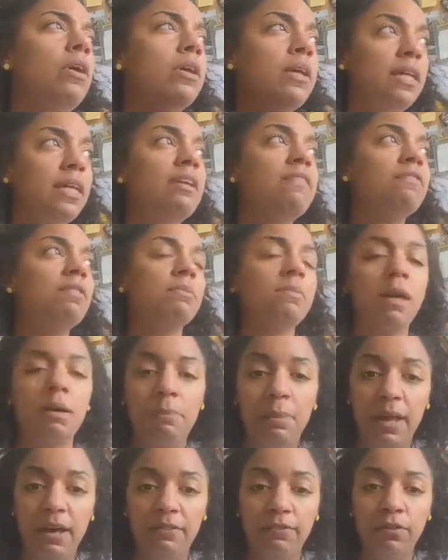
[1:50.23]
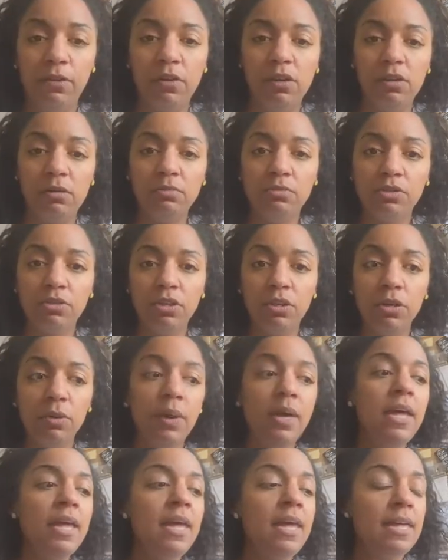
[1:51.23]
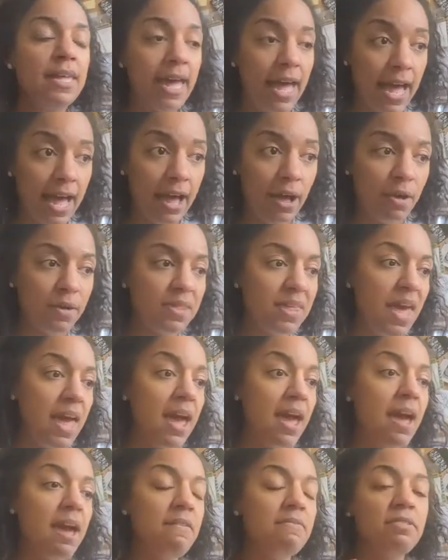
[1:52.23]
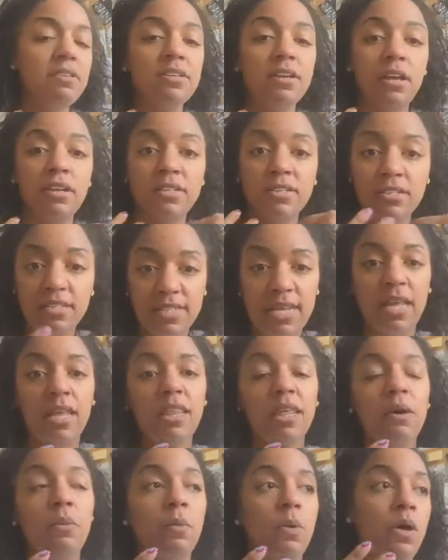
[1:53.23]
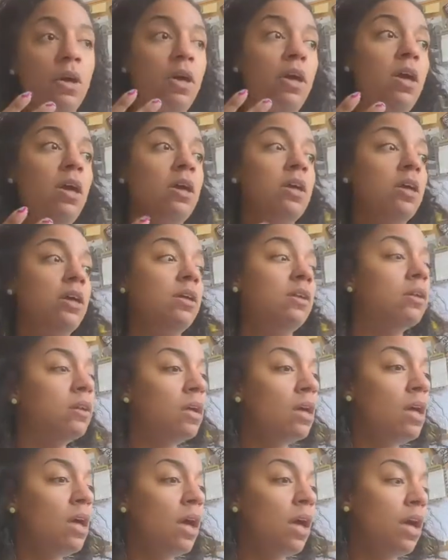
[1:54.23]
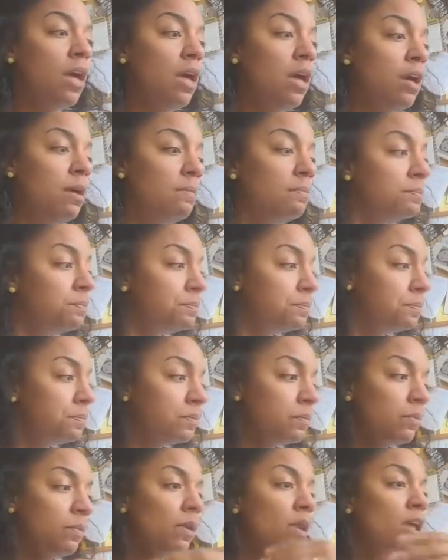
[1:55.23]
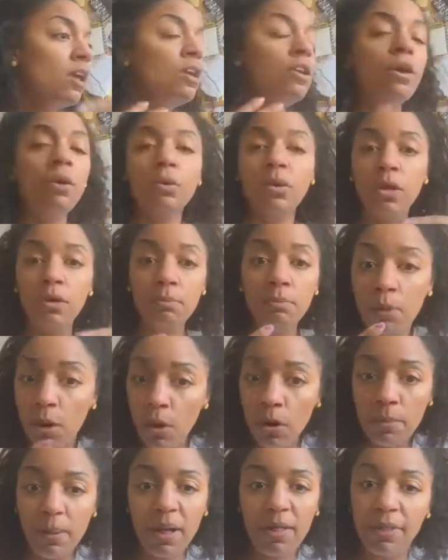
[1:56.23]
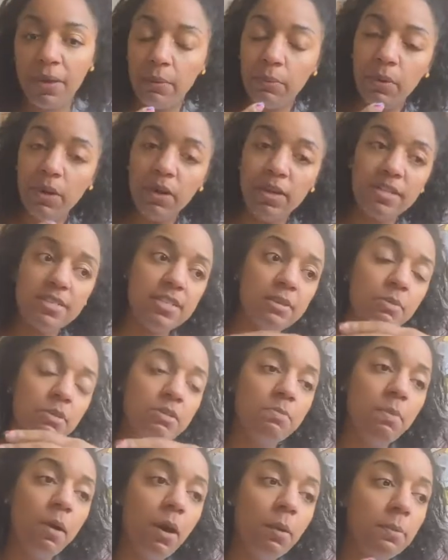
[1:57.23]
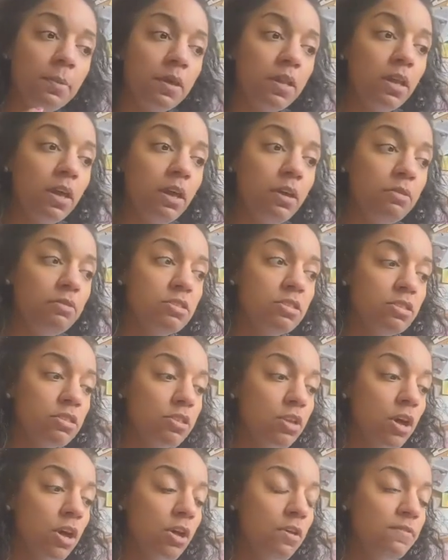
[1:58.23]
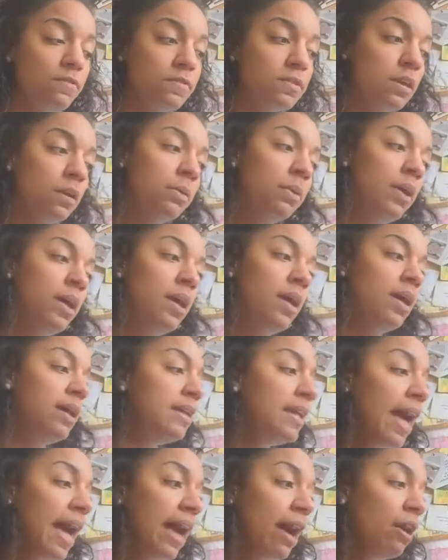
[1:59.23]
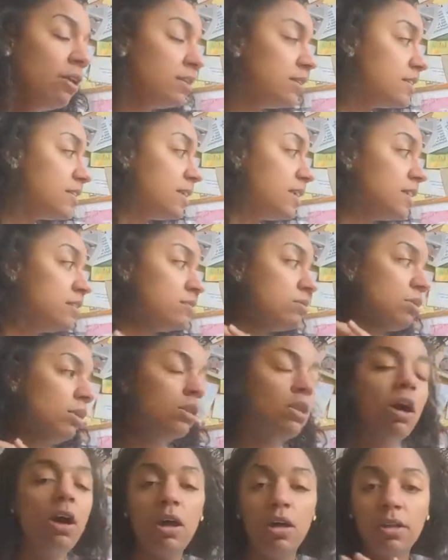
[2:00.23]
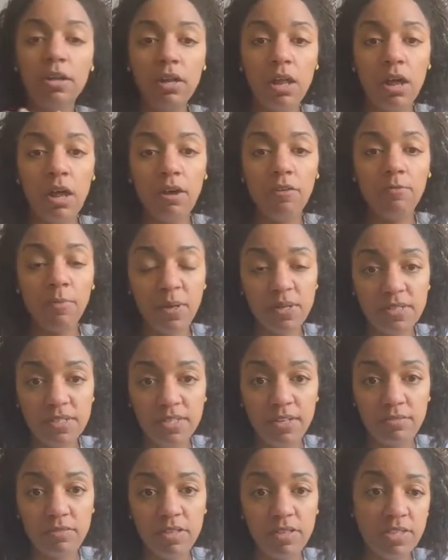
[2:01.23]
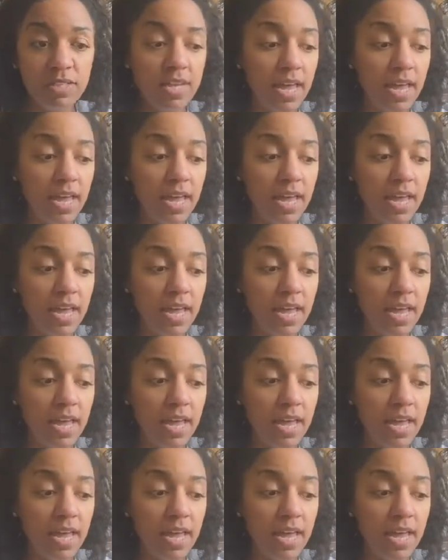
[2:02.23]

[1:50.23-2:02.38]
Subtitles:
can give them that platform to get out there and sell their work and learn more about their work and see what's popular and stuff. So yeah, honestly, there's a lot and lot of positives to